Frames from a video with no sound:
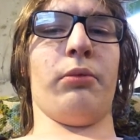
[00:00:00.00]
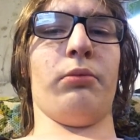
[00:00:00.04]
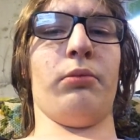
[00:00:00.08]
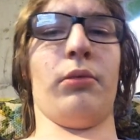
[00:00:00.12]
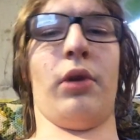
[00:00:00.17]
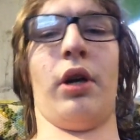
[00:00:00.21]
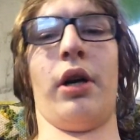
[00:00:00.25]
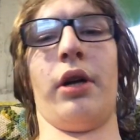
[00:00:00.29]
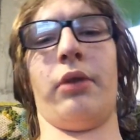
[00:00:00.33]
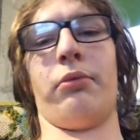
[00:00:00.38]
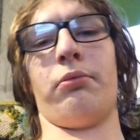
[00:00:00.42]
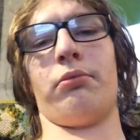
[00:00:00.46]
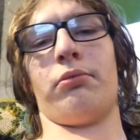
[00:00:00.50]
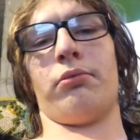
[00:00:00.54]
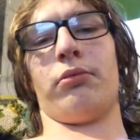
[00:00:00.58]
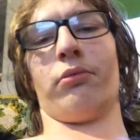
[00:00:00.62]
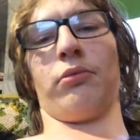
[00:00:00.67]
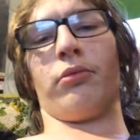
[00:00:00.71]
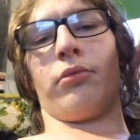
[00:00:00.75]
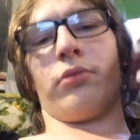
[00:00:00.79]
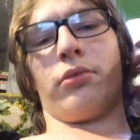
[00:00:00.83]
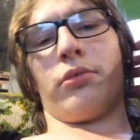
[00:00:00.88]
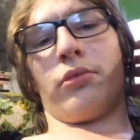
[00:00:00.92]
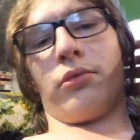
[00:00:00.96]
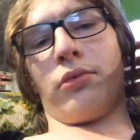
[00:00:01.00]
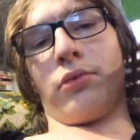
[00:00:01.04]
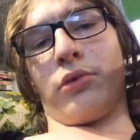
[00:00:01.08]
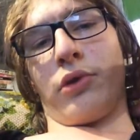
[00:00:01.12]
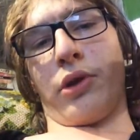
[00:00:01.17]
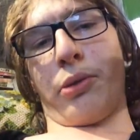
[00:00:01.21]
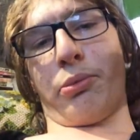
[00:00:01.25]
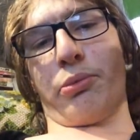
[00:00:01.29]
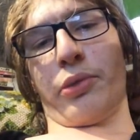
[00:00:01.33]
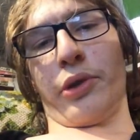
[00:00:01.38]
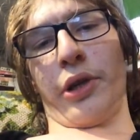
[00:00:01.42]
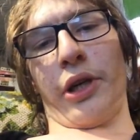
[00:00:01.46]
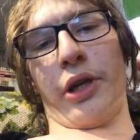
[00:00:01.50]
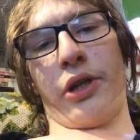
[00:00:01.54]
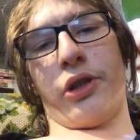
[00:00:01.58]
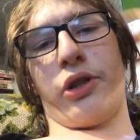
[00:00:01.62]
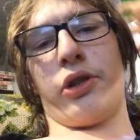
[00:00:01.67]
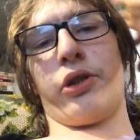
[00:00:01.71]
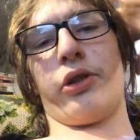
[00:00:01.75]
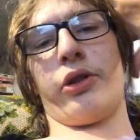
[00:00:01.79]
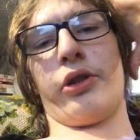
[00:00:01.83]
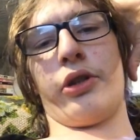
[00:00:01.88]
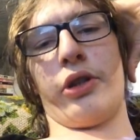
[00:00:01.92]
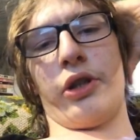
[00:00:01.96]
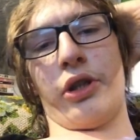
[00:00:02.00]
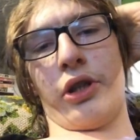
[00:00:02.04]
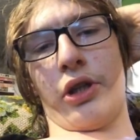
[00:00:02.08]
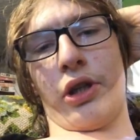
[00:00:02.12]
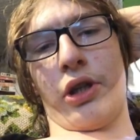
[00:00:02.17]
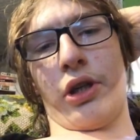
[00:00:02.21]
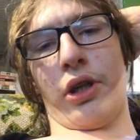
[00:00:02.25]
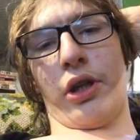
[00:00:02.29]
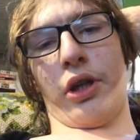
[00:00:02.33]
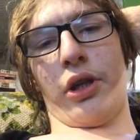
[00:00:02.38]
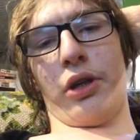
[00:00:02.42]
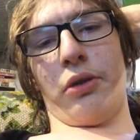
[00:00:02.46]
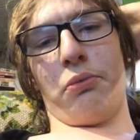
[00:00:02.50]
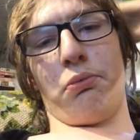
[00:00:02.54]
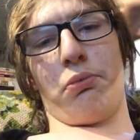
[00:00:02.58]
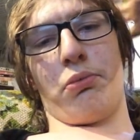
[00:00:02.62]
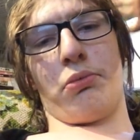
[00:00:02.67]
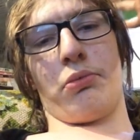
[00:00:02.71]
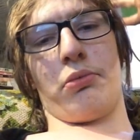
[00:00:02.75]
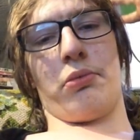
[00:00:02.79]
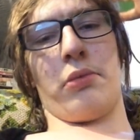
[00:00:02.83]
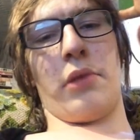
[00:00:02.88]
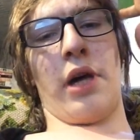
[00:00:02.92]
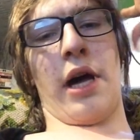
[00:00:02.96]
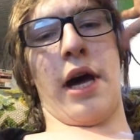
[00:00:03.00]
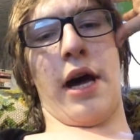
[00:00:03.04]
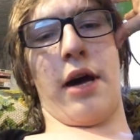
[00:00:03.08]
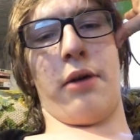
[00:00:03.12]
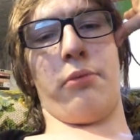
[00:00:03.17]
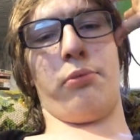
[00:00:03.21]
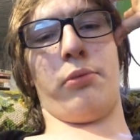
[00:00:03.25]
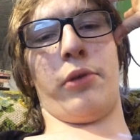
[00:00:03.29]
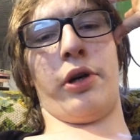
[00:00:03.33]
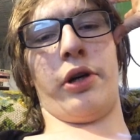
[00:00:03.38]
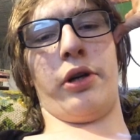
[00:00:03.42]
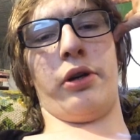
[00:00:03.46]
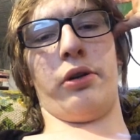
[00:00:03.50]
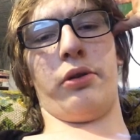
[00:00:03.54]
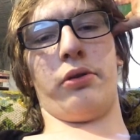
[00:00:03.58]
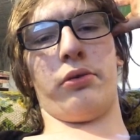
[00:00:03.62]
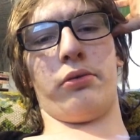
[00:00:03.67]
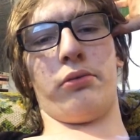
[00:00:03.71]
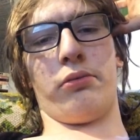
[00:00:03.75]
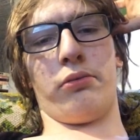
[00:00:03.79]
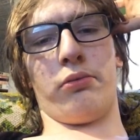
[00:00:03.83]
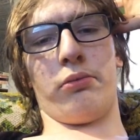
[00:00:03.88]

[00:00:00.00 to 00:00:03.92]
I'm not depressed or anything. I have my